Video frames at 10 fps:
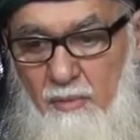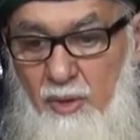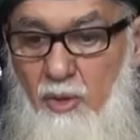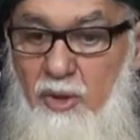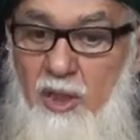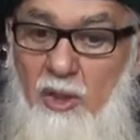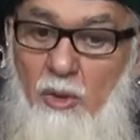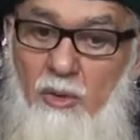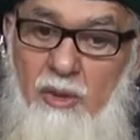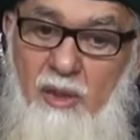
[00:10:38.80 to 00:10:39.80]
because he
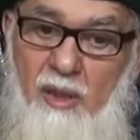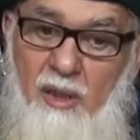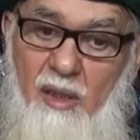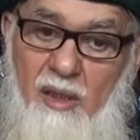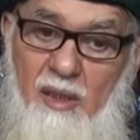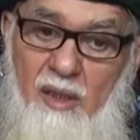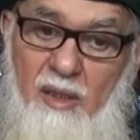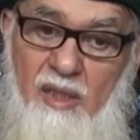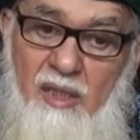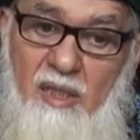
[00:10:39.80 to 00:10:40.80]
knows
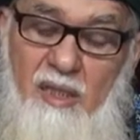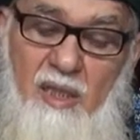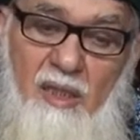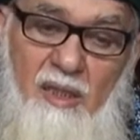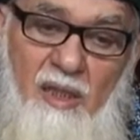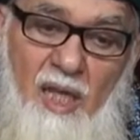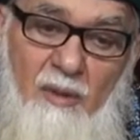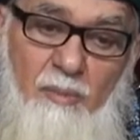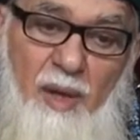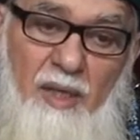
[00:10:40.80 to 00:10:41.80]
the sincerity
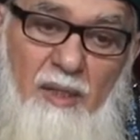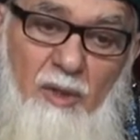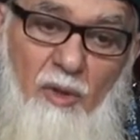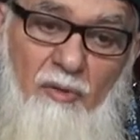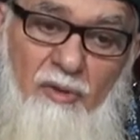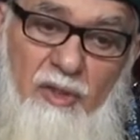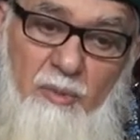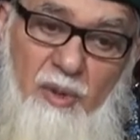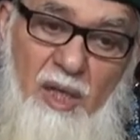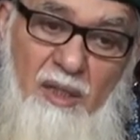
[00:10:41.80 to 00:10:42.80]
and piety of his
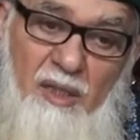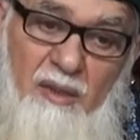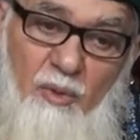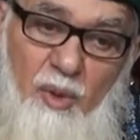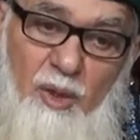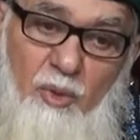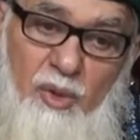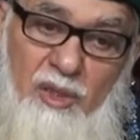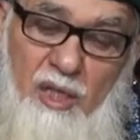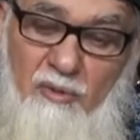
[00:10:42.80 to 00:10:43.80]
brother, the one who
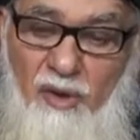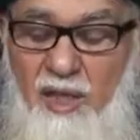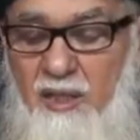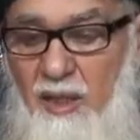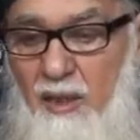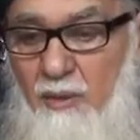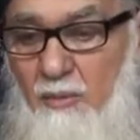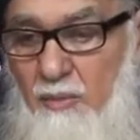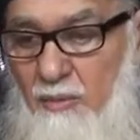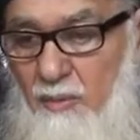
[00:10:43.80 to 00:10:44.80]
is advising him.